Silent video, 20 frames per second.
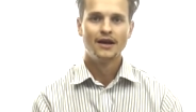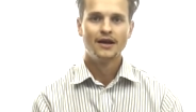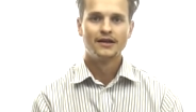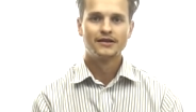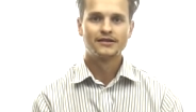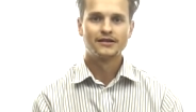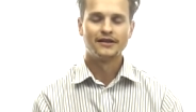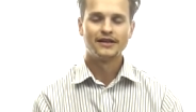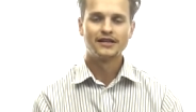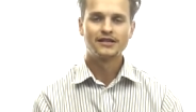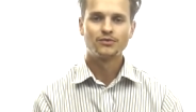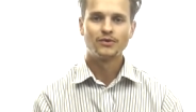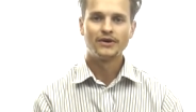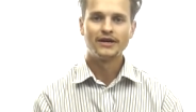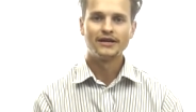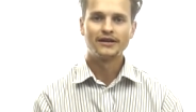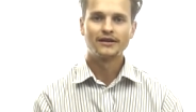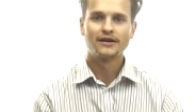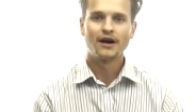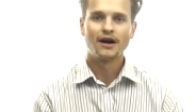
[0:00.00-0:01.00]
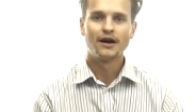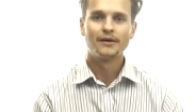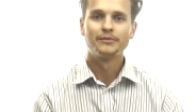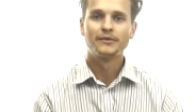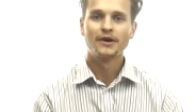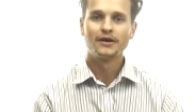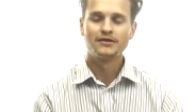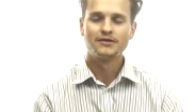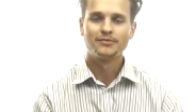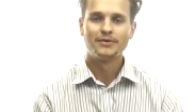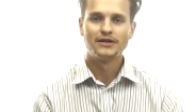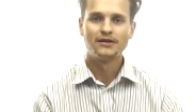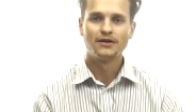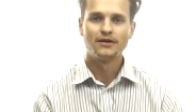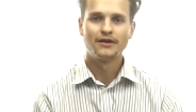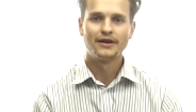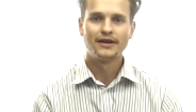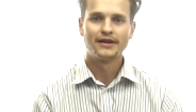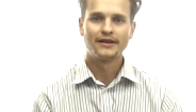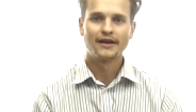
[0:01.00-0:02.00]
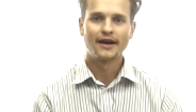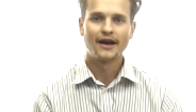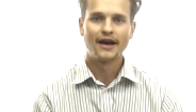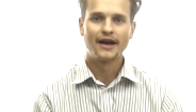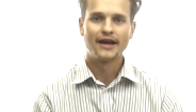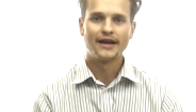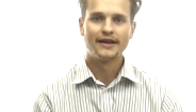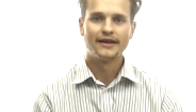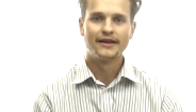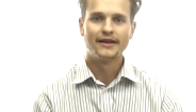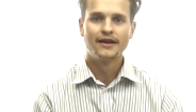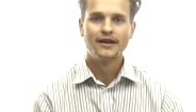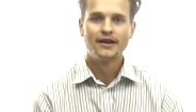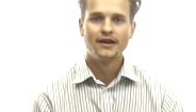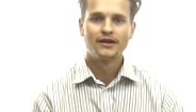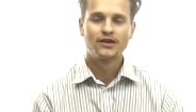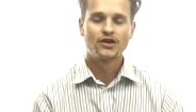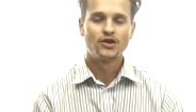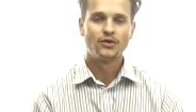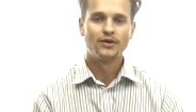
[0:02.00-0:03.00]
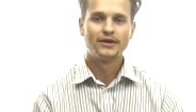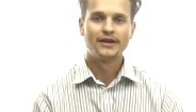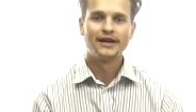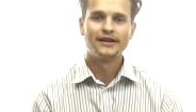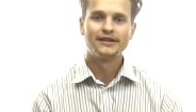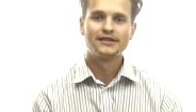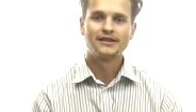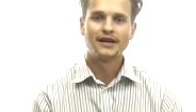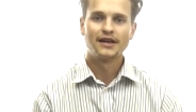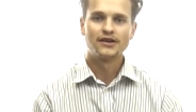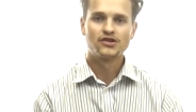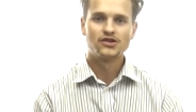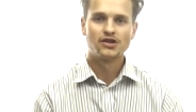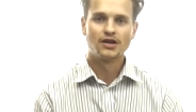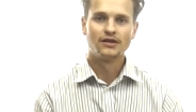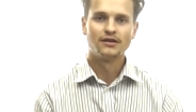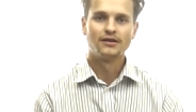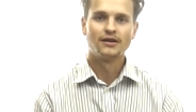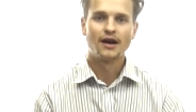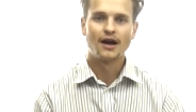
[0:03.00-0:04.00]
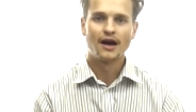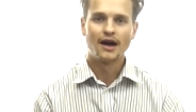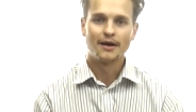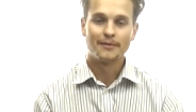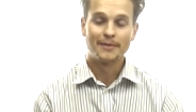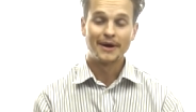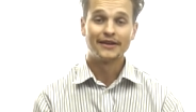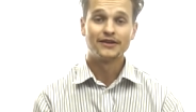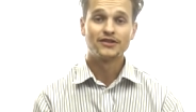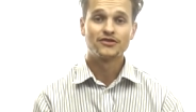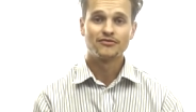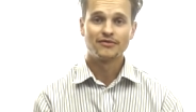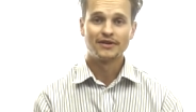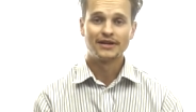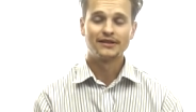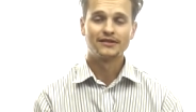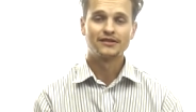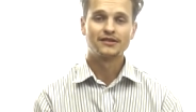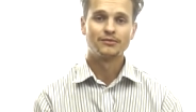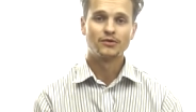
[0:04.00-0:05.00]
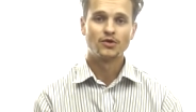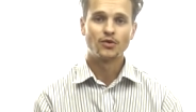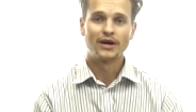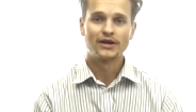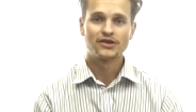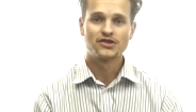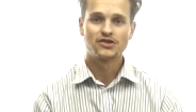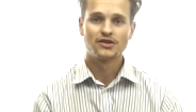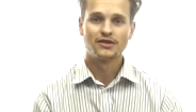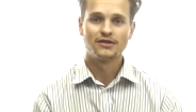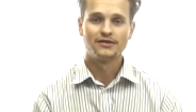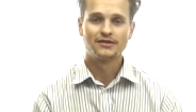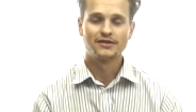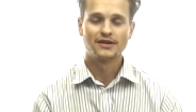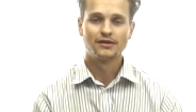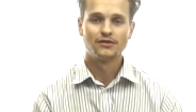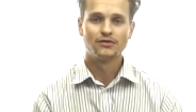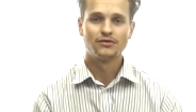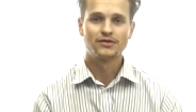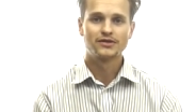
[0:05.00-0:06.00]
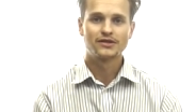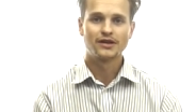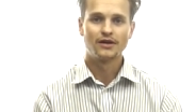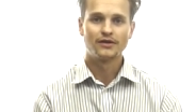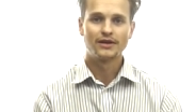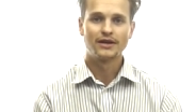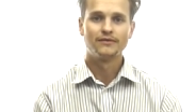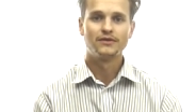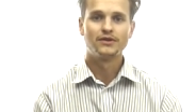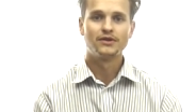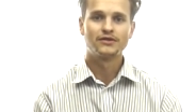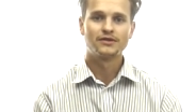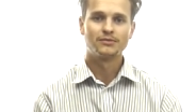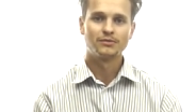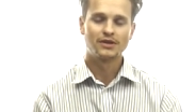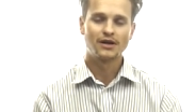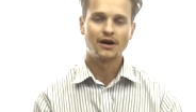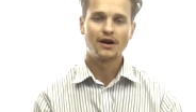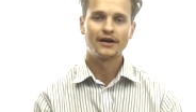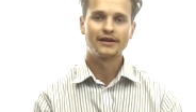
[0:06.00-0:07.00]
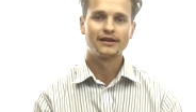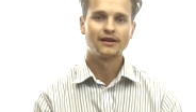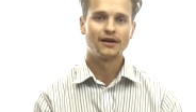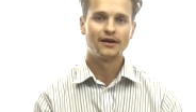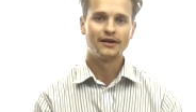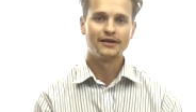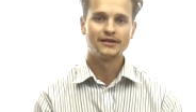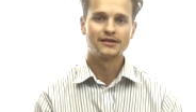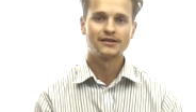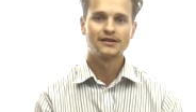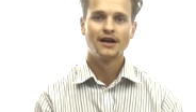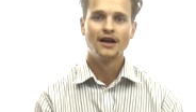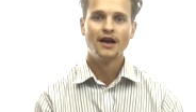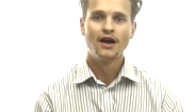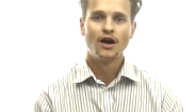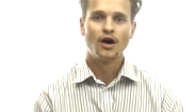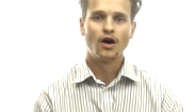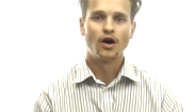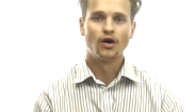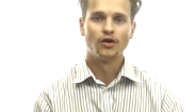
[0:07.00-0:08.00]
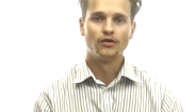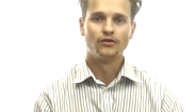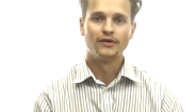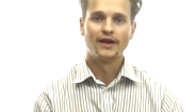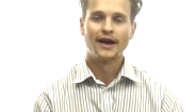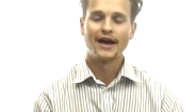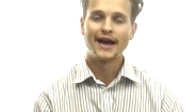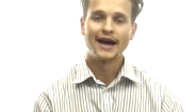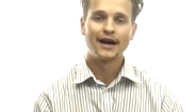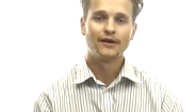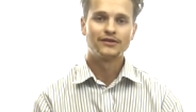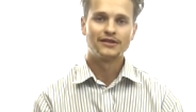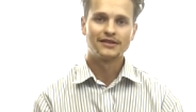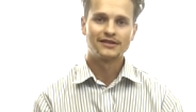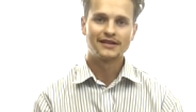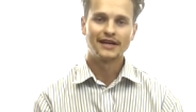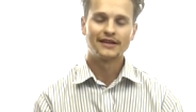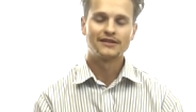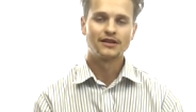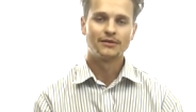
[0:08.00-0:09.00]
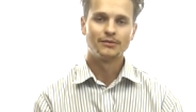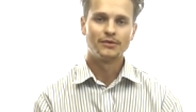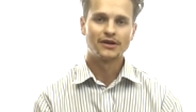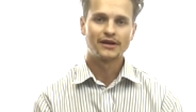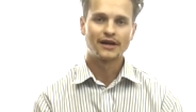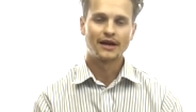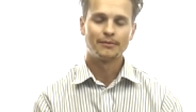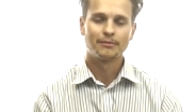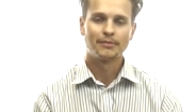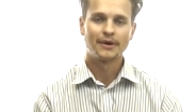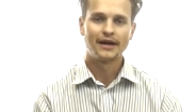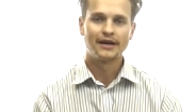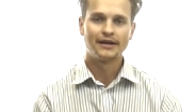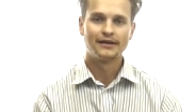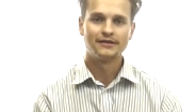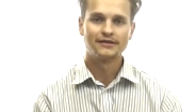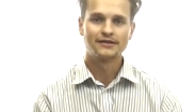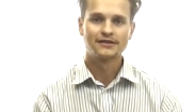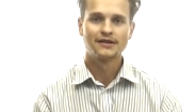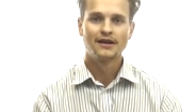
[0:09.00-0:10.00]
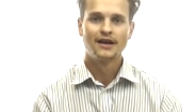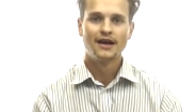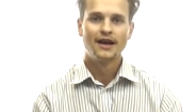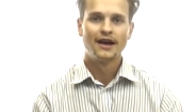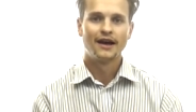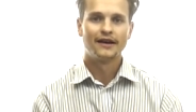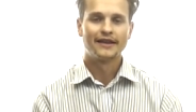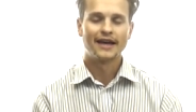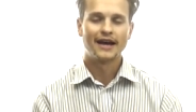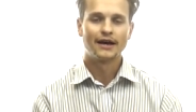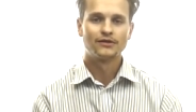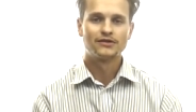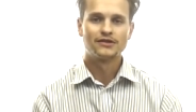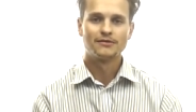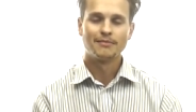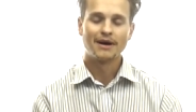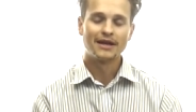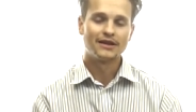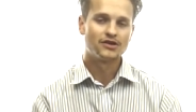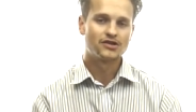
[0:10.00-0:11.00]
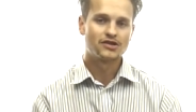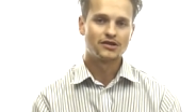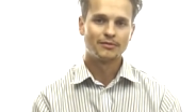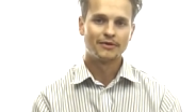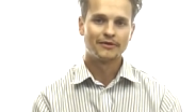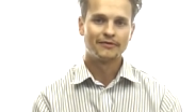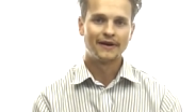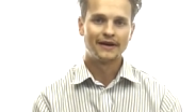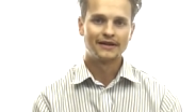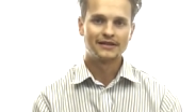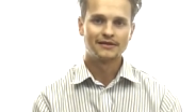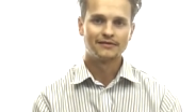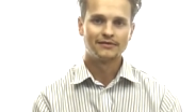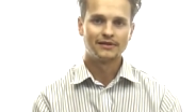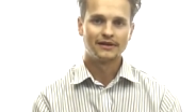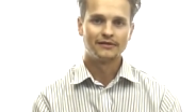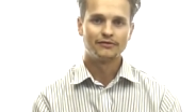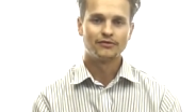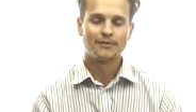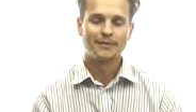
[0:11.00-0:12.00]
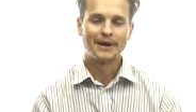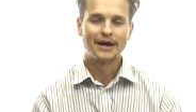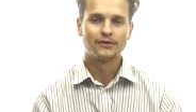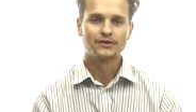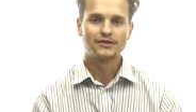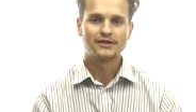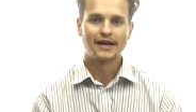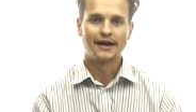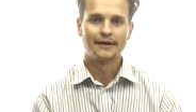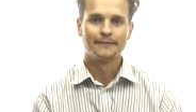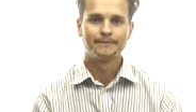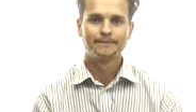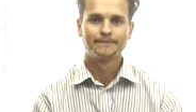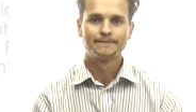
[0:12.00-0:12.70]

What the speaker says: So this week I'm going to be doing a Q&A session, answering some questions and also giving you some guidelines on how to set up your campaigns and how to manage them effectively from outset.